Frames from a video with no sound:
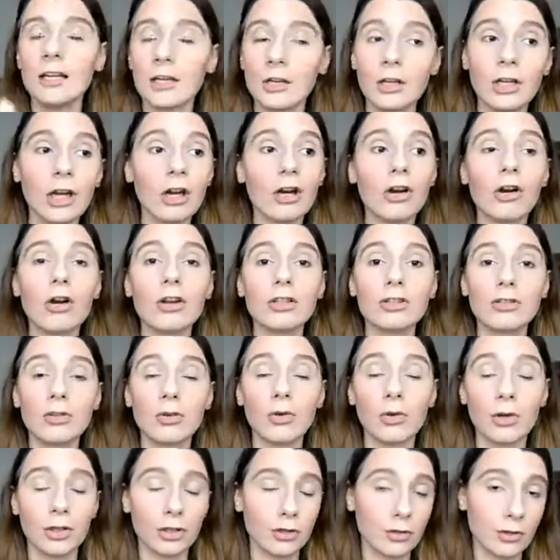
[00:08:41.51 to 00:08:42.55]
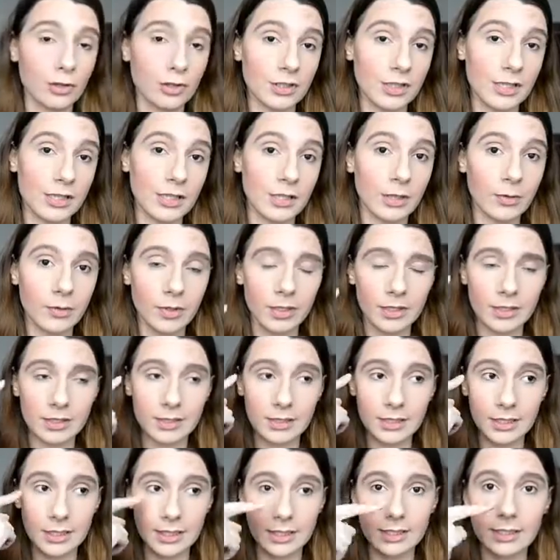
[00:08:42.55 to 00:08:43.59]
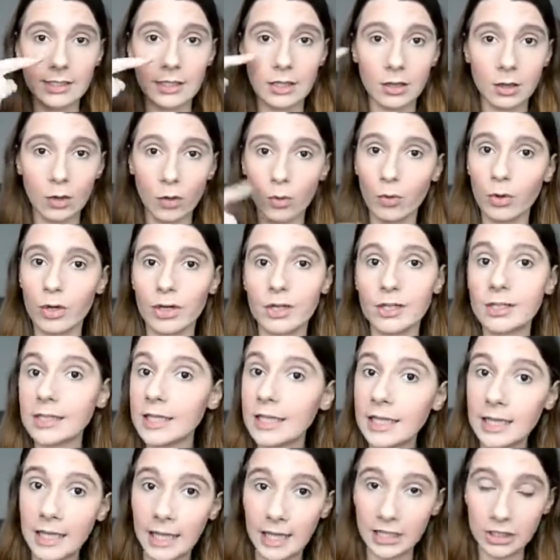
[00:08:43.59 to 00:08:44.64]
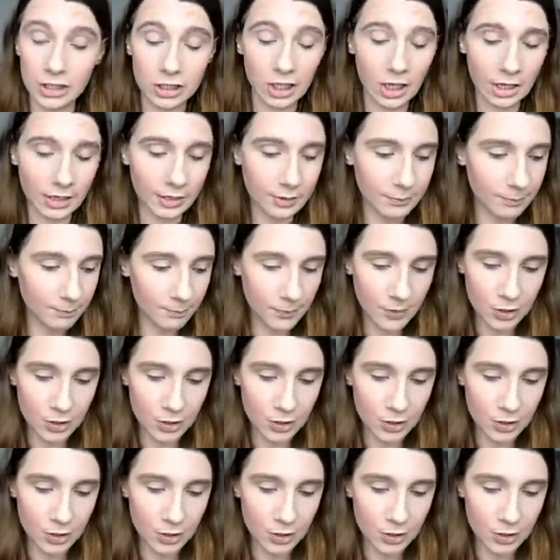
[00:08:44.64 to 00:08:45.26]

You're also going to use a little bit in the lower lash line.